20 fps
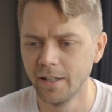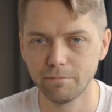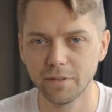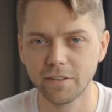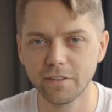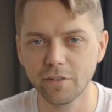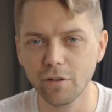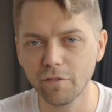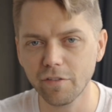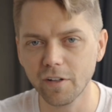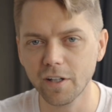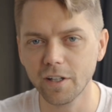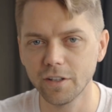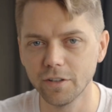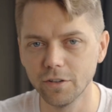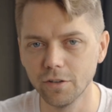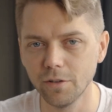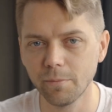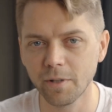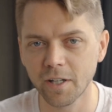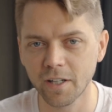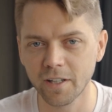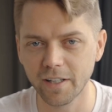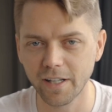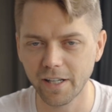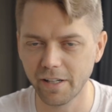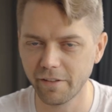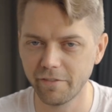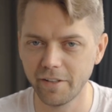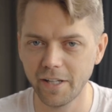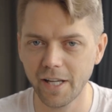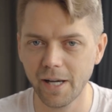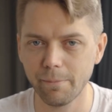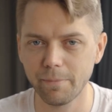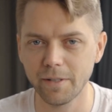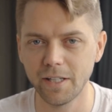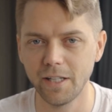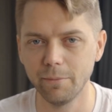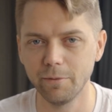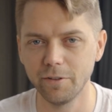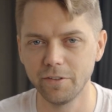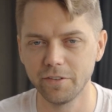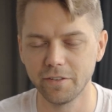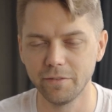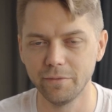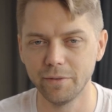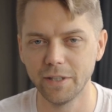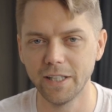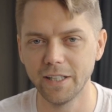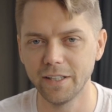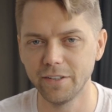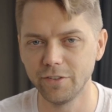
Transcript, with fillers: But so far in Luminar, I have not been able to uh,